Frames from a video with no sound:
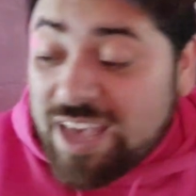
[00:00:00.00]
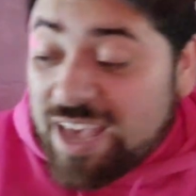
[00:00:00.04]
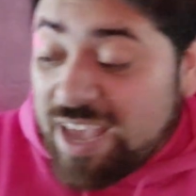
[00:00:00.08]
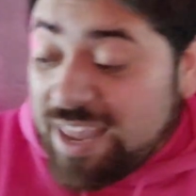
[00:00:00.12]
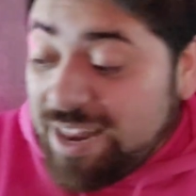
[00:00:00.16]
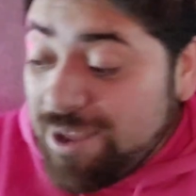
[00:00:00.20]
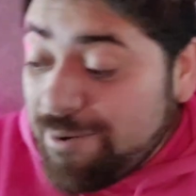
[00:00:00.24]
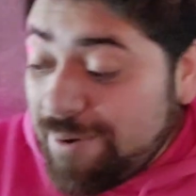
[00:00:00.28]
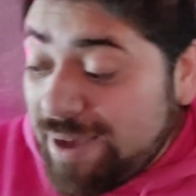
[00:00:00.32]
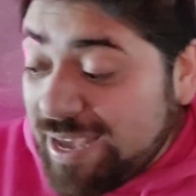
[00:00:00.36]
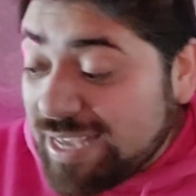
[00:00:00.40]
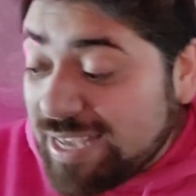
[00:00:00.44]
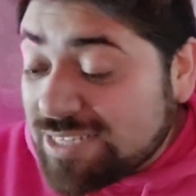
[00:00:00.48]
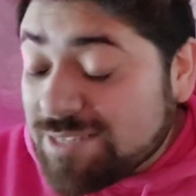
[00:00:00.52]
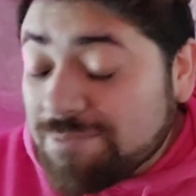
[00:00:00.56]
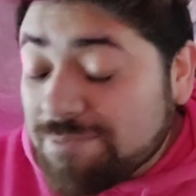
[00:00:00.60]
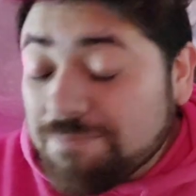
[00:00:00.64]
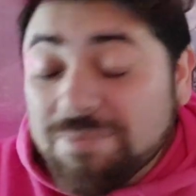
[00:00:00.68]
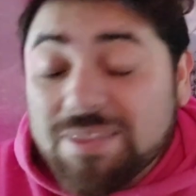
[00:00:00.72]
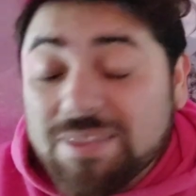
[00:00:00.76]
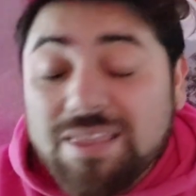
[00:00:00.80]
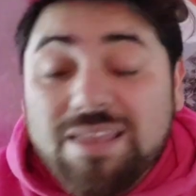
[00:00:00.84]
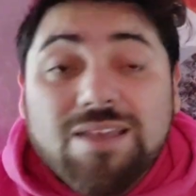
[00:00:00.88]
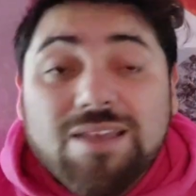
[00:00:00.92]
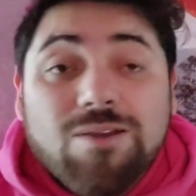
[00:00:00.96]
Anyways,
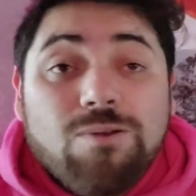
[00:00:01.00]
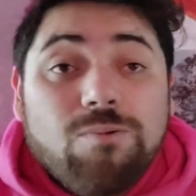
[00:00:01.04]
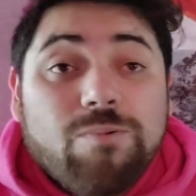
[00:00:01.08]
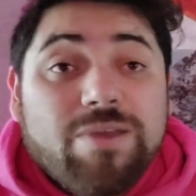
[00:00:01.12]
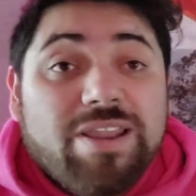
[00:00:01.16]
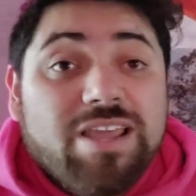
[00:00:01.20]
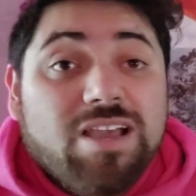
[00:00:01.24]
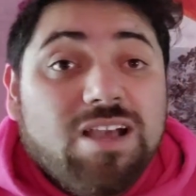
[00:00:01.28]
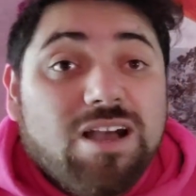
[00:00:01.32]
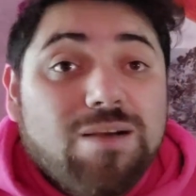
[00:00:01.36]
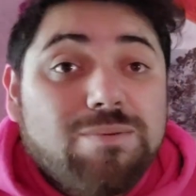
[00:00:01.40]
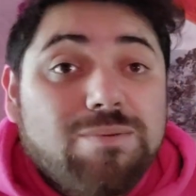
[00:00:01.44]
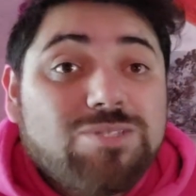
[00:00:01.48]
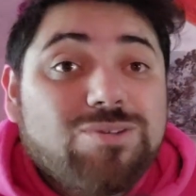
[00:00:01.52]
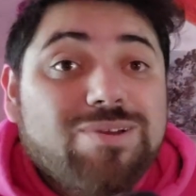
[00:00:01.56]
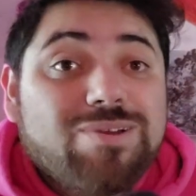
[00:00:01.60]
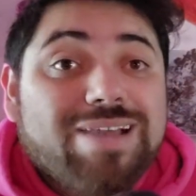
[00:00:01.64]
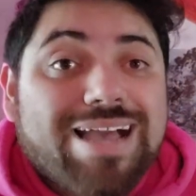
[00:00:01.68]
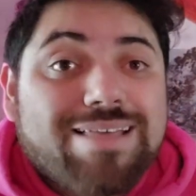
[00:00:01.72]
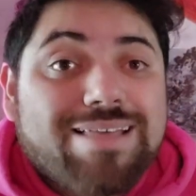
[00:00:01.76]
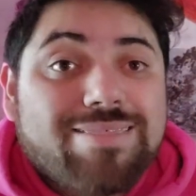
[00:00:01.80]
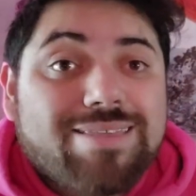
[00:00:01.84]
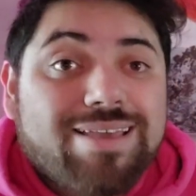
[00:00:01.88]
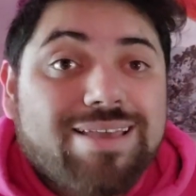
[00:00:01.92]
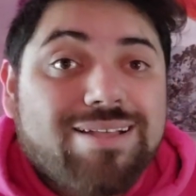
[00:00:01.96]
when it comes to
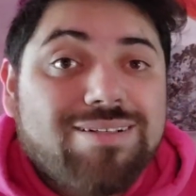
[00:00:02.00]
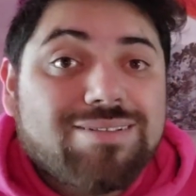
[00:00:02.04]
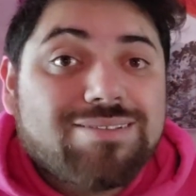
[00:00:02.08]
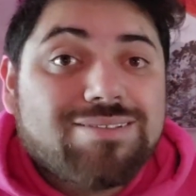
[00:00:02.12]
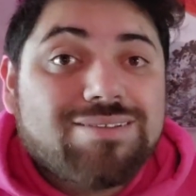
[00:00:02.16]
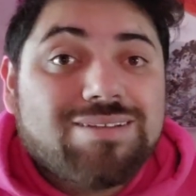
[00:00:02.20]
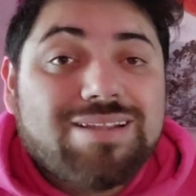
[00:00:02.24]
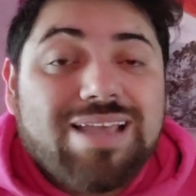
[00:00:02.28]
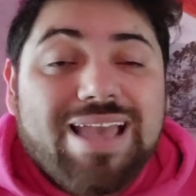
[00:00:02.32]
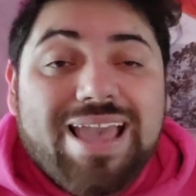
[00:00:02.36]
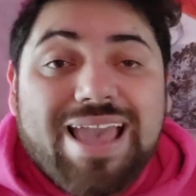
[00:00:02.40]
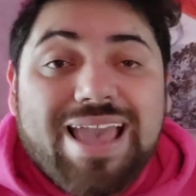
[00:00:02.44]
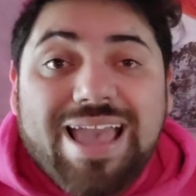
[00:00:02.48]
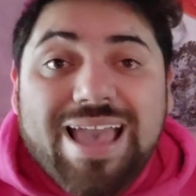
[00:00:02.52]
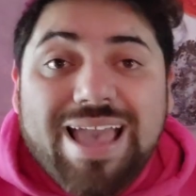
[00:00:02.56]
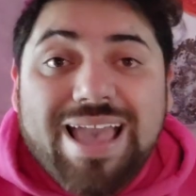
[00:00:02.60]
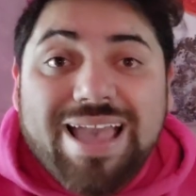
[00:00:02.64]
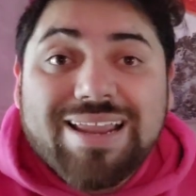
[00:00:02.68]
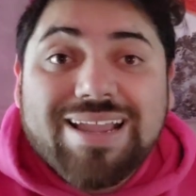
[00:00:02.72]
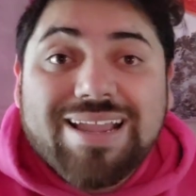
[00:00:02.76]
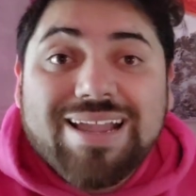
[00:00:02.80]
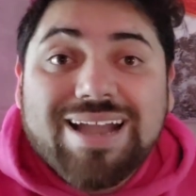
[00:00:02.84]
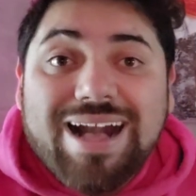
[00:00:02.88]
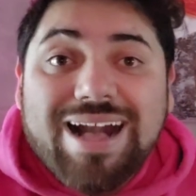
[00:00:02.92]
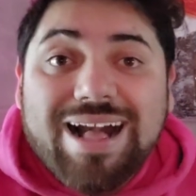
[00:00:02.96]
Kathy Hilton
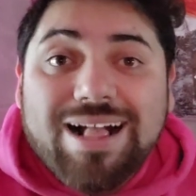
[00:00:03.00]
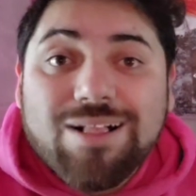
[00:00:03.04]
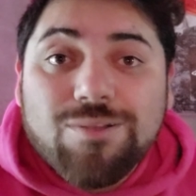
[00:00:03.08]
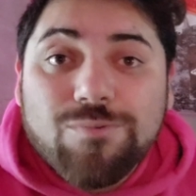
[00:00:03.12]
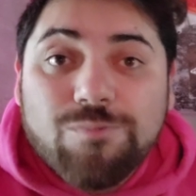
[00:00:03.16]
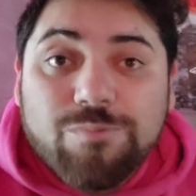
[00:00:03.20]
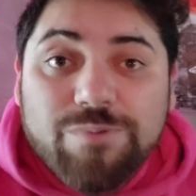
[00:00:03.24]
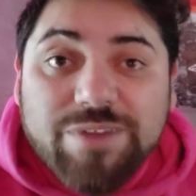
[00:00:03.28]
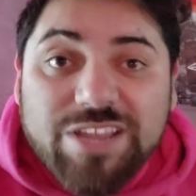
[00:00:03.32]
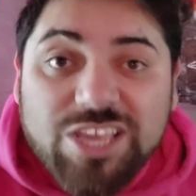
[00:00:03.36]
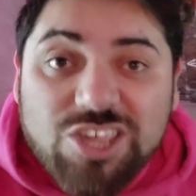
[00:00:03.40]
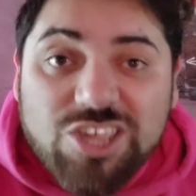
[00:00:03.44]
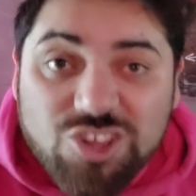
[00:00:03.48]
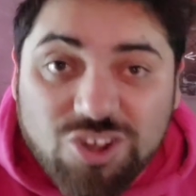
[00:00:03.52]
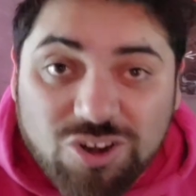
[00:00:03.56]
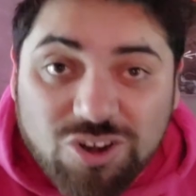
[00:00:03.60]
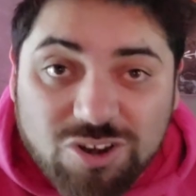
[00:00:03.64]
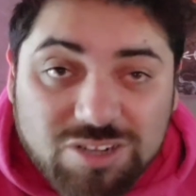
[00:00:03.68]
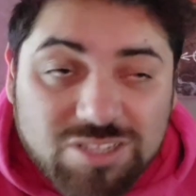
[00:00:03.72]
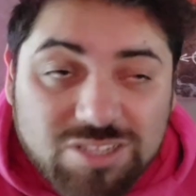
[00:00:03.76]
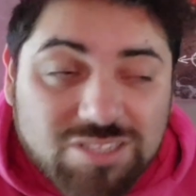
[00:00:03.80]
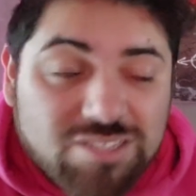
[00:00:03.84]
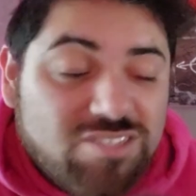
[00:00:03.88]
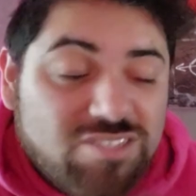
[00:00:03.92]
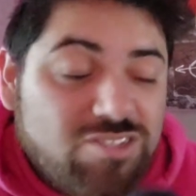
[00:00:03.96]
and Kyle Richards,